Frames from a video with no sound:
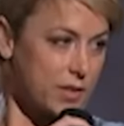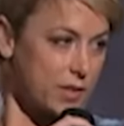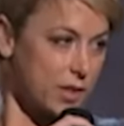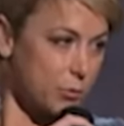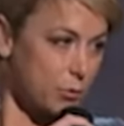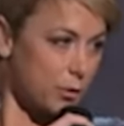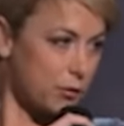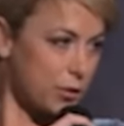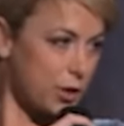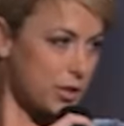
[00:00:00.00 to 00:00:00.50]
then
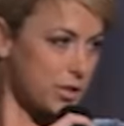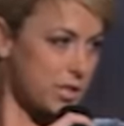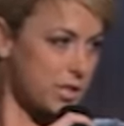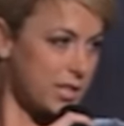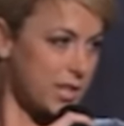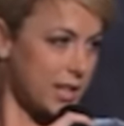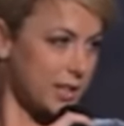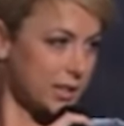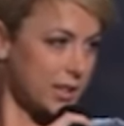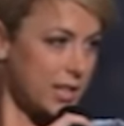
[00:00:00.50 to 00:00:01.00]
refer to
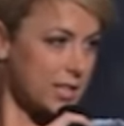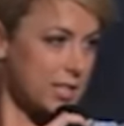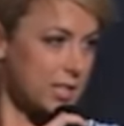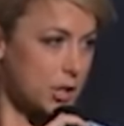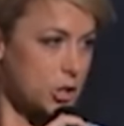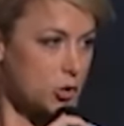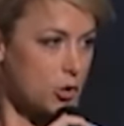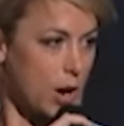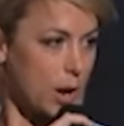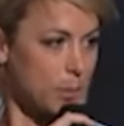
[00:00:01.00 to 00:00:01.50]
said list,
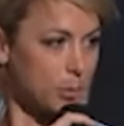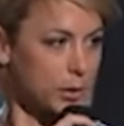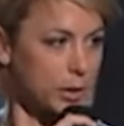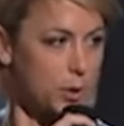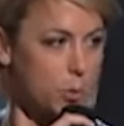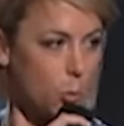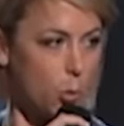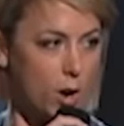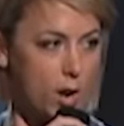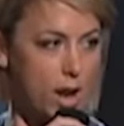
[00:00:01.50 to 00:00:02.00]

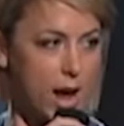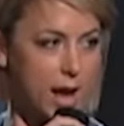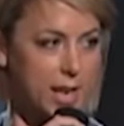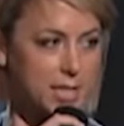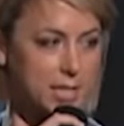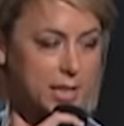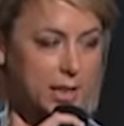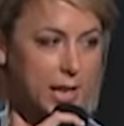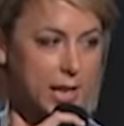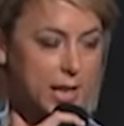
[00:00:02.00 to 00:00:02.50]
extrapolate one
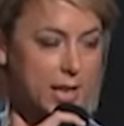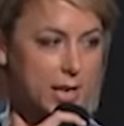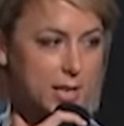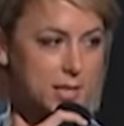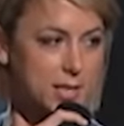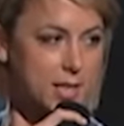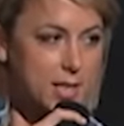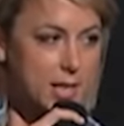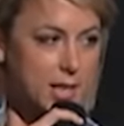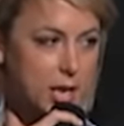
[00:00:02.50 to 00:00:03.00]
isolated
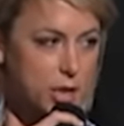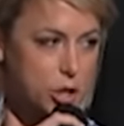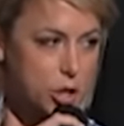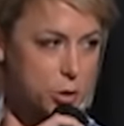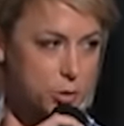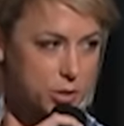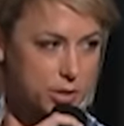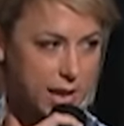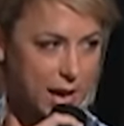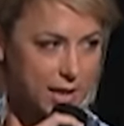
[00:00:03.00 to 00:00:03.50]
incident, and
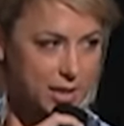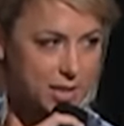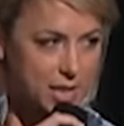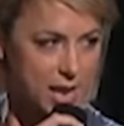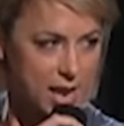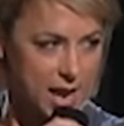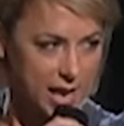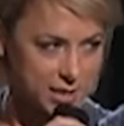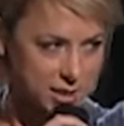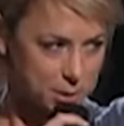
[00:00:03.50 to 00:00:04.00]
use that
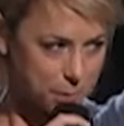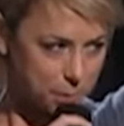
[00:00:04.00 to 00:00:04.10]
as the